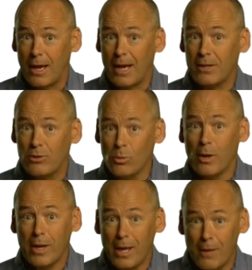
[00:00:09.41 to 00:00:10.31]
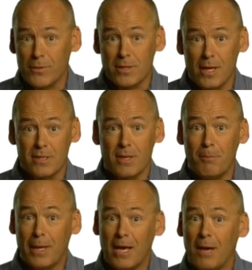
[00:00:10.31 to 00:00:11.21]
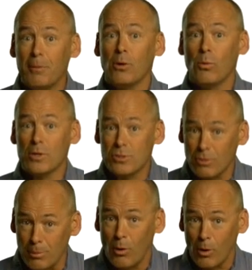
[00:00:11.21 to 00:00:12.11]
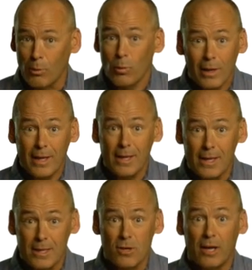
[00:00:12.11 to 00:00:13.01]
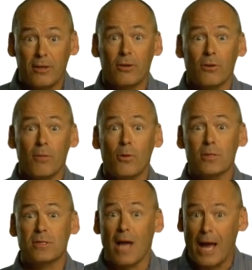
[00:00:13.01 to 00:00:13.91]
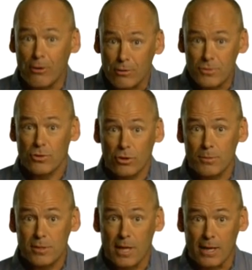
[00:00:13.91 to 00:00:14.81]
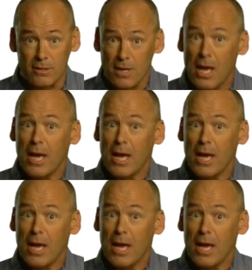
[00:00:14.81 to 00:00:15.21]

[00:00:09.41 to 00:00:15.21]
I do want to emphasize that becoming a whistleblower really is under the most dire of circumstances.